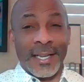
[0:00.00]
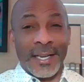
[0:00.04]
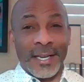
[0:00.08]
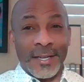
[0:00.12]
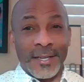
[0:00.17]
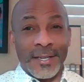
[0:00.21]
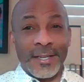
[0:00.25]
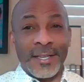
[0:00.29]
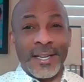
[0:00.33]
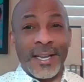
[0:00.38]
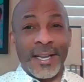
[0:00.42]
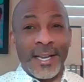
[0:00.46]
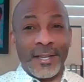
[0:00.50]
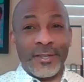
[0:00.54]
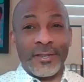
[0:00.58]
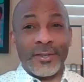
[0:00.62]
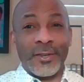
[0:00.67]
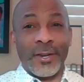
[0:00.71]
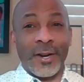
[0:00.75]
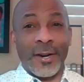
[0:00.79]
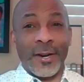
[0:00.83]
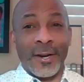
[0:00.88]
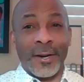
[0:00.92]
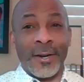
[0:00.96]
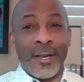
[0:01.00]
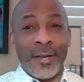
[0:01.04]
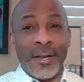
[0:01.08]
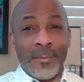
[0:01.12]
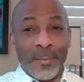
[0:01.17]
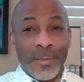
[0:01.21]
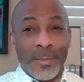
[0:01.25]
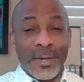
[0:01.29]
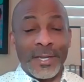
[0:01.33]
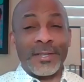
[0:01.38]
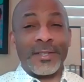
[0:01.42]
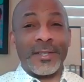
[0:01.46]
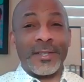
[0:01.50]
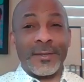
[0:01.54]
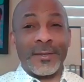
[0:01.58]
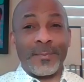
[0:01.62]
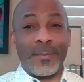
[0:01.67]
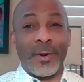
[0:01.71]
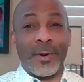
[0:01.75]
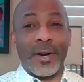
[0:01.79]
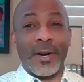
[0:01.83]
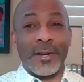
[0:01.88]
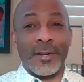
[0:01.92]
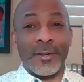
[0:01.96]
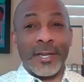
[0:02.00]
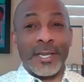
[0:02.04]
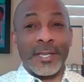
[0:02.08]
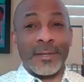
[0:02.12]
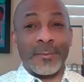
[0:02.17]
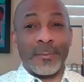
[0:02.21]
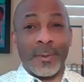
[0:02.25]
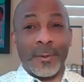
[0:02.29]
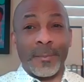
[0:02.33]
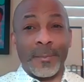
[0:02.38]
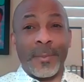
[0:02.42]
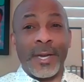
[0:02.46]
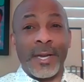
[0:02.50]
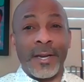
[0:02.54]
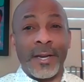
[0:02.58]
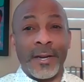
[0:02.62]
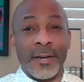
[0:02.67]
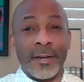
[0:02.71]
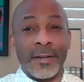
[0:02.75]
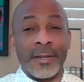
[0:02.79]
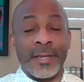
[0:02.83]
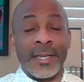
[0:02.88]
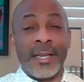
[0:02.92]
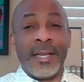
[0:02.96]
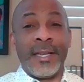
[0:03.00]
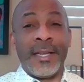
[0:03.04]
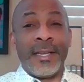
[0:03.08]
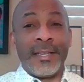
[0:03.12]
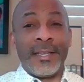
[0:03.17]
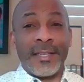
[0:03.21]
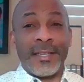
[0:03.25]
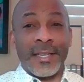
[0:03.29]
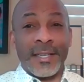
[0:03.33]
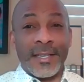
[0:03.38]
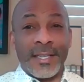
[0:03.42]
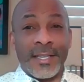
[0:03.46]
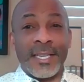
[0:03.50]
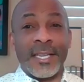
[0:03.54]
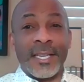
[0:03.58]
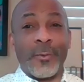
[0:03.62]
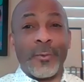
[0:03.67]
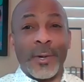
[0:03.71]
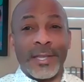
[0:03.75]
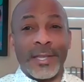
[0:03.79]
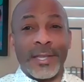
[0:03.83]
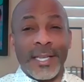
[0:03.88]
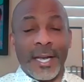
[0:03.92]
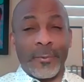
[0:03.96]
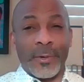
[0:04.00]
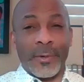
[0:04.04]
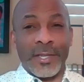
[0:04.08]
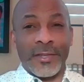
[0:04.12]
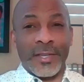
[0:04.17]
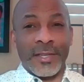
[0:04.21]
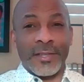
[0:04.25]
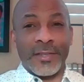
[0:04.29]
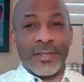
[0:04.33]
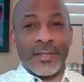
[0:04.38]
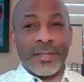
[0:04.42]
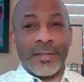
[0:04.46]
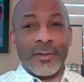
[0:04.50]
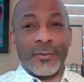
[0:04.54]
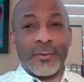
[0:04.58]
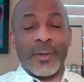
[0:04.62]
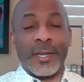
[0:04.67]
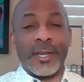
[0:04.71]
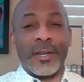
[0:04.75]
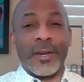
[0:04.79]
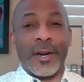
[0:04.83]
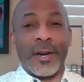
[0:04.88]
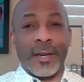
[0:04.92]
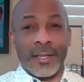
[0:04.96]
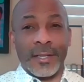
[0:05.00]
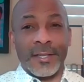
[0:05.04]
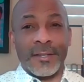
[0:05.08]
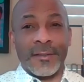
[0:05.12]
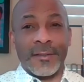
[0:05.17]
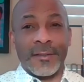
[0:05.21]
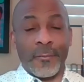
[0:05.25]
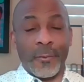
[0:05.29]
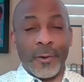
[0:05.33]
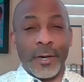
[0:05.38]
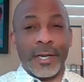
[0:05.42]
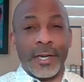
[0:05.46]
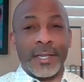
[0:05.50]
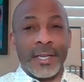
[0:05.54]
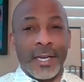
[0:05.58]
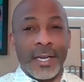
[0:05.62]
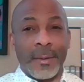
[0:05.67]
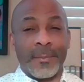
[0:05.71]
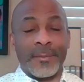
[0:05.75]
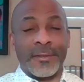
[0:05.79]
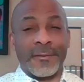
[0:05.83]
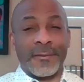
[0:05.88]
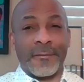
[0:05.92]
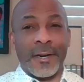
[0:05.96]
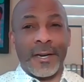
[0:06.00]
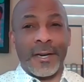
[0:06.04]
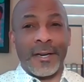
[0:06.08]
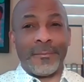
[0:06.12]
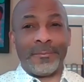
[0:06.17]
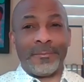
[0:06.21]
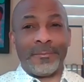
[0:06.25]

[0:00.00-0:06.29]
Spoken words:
And a good HR business partner is prepared to deal with that resistance regardless of where it comes from.